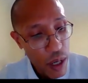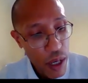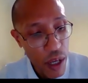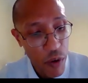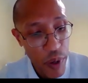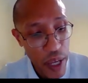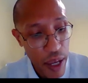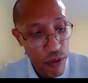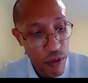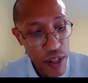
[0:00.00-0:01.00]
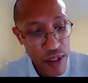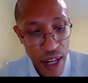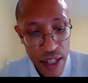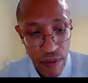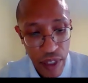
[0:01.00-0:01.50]
Here we have three
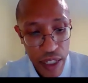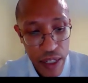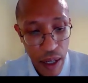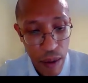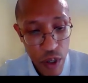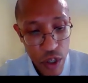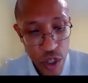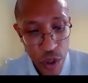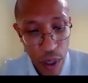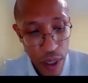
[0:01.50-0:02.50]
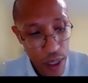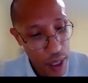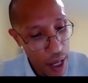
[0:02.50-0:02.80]
sets of lead time: short,